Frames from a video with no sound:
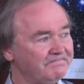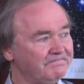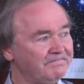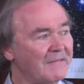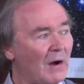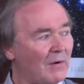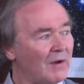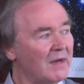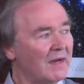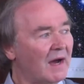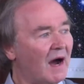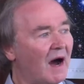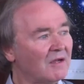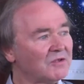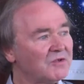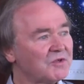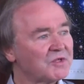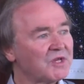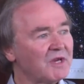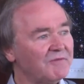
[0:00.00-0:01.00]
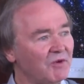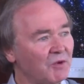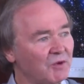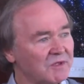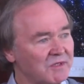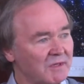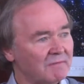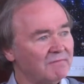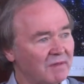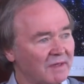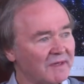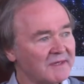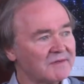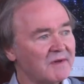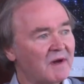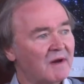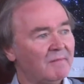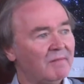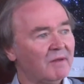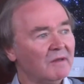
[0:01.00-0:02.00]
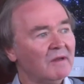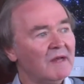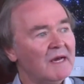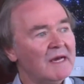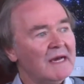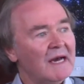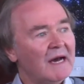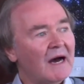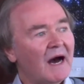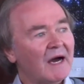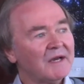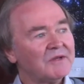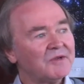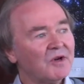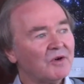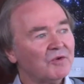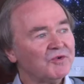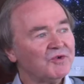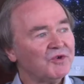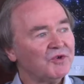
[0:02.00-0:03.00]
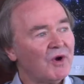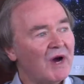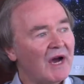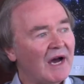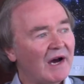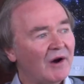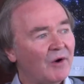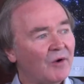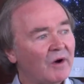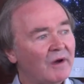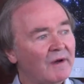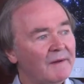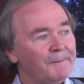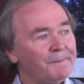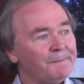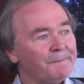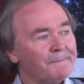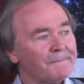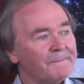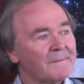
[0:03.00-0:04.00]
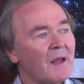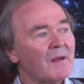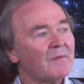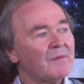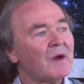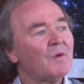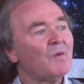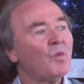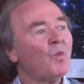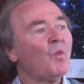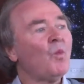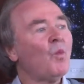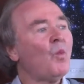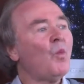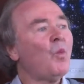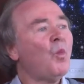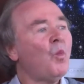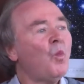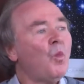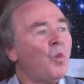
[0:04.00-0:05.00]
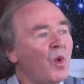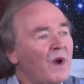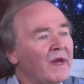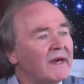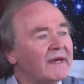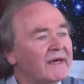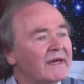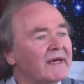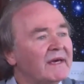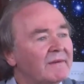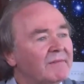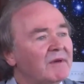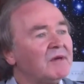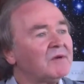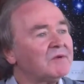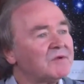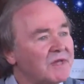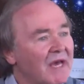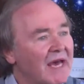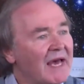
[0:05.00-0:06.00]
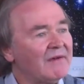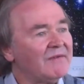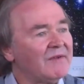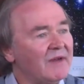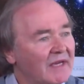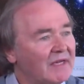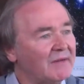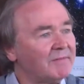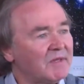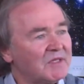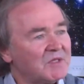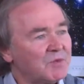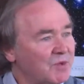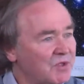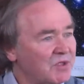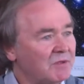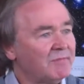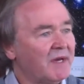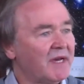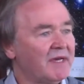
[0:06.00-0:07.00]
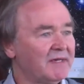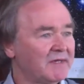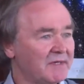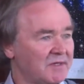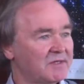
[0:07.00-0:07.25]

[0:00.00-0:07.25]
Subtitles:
Now, I'll just give you a simple example. I told you how we are here because the heavy elements which are made in